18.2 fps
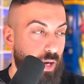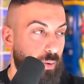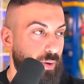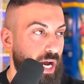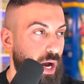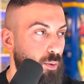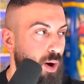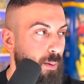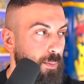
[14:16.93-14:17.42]

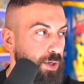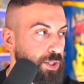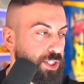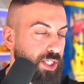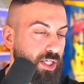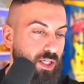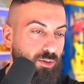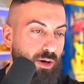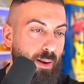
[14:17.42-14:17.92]
We got one more
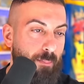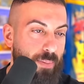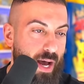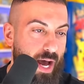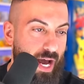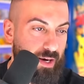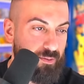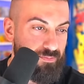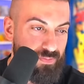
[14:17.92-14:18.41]
Chilling Reign
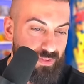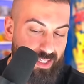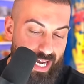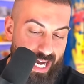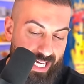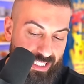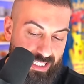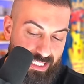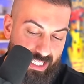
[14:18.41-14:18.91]
pack.
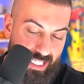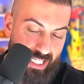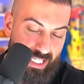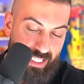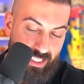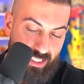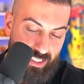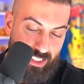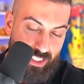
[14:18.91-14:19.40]
I
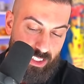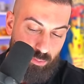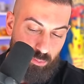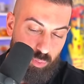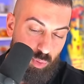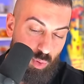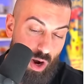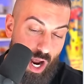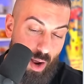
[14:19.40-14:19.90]
think this is
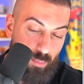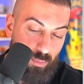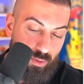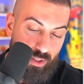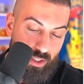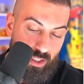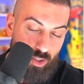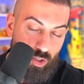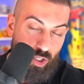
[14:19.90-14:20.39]

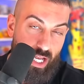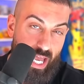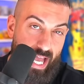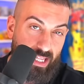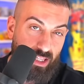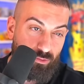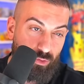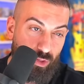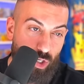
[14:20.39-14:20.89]
probably going to
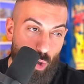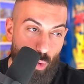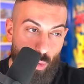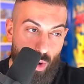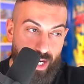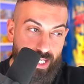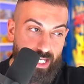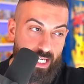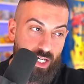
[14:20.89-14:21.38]
end the video
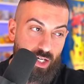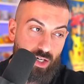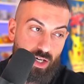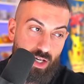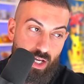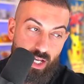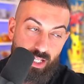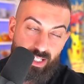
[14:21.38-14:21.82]
right here.